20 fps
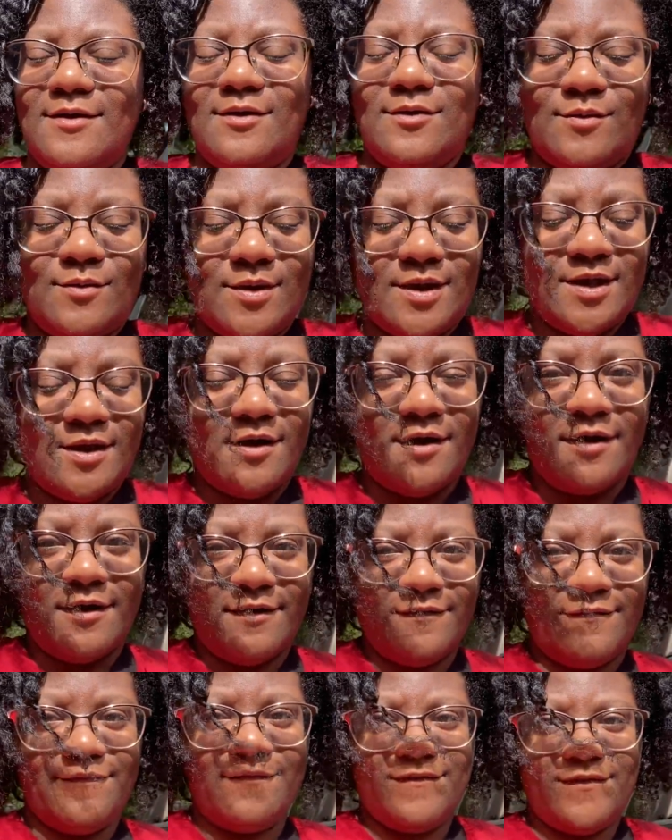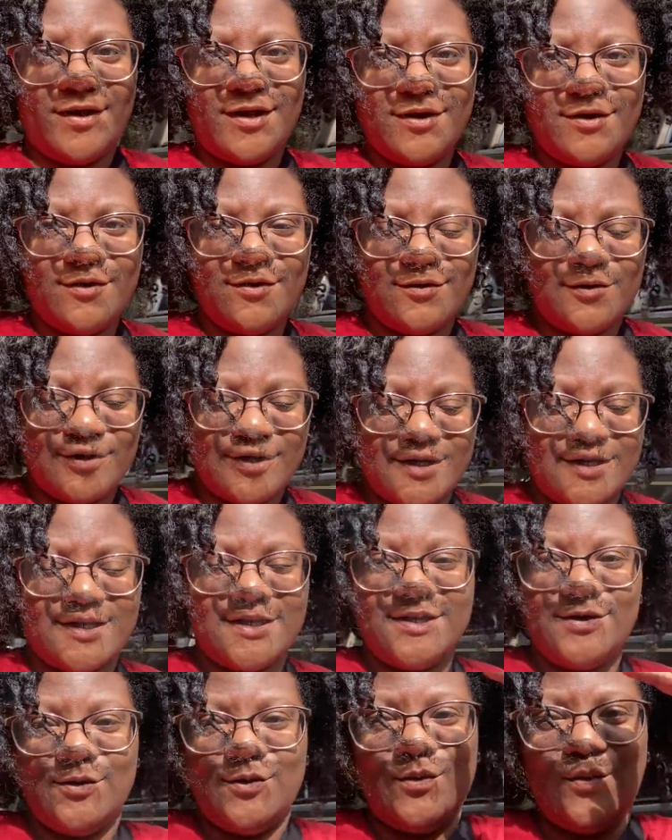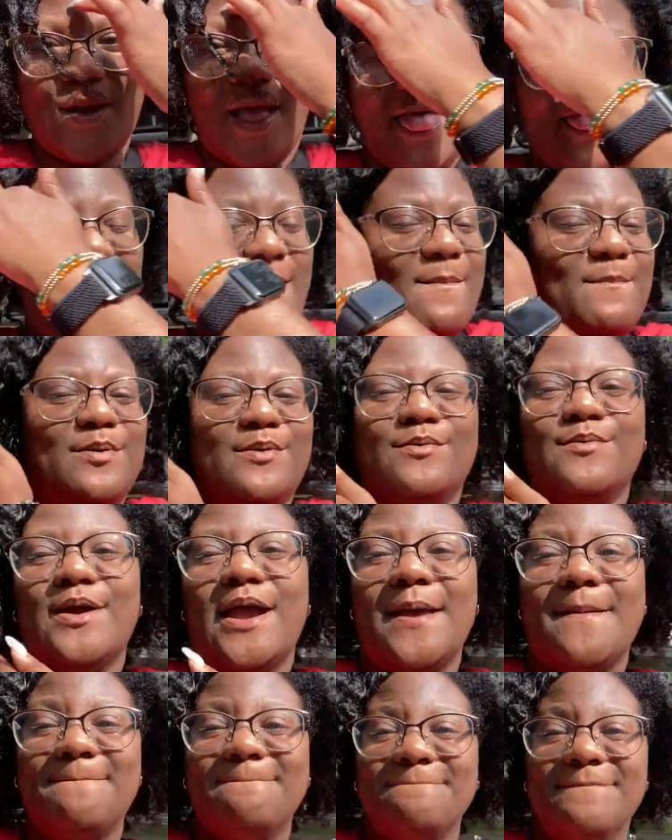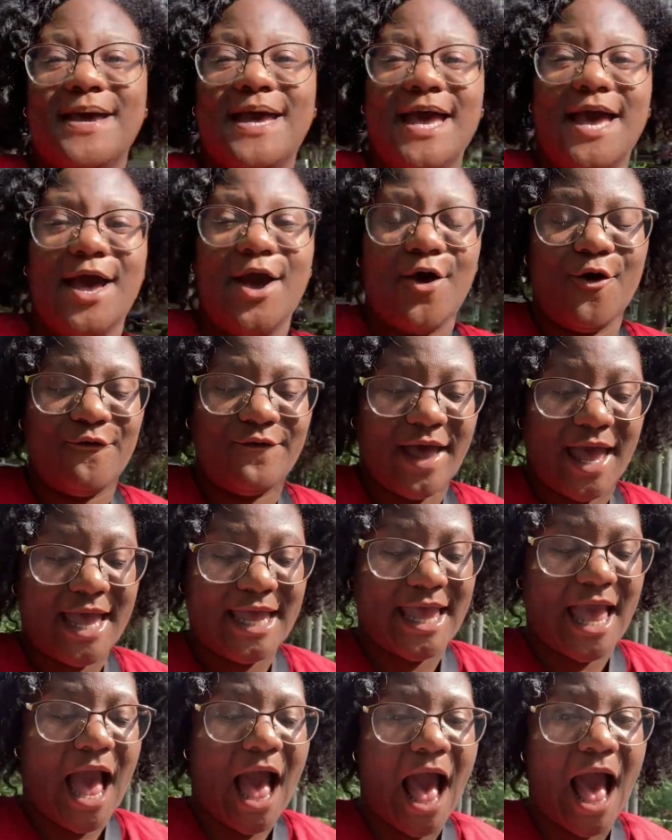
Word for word: we are filled to the brim over here.